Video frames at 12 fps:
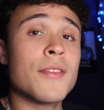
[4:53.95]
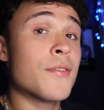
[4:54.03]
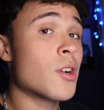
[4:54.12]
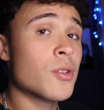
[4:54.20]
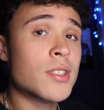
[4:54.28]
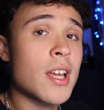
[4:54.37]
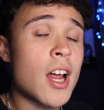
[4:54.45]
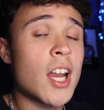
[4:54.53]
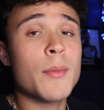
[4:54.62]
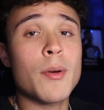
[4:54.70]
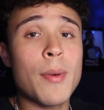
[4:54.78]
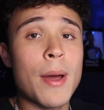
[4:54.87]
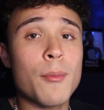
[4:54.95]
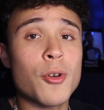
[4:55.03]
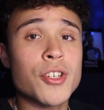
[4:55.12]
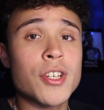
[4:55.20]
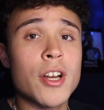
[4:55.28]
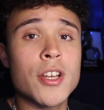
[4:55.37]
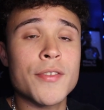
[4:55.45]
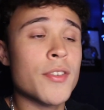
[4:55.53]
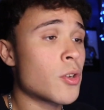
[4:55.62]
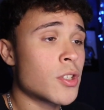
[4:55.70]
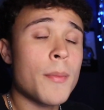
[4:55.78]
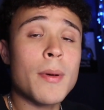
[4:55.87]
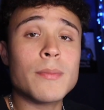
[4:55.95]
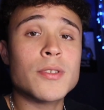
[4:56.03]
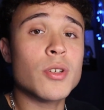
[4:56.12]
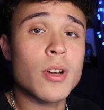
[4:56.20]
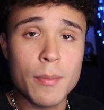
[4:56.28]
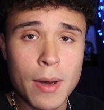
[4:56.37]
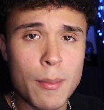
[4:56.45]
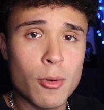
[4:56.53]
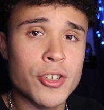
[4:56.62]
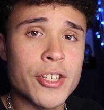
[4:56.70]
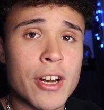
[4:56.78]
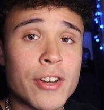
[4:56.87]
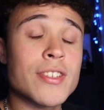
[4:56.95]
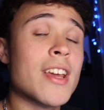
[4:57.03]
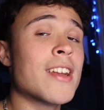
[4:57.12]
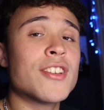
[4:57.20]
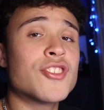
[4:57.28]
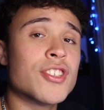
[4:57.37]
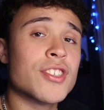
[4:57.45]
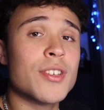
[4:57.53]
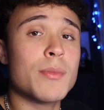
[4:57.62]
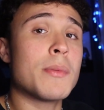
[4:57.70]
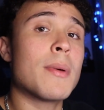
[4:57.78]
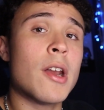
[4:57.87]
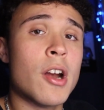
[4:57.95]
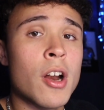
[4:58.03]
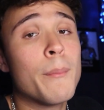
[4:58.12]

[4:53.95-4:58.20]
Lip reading: If it goes down, I'm gonna buy more shares. If it goes up, I'm still gonna buy more shares, and it's just gonna be better.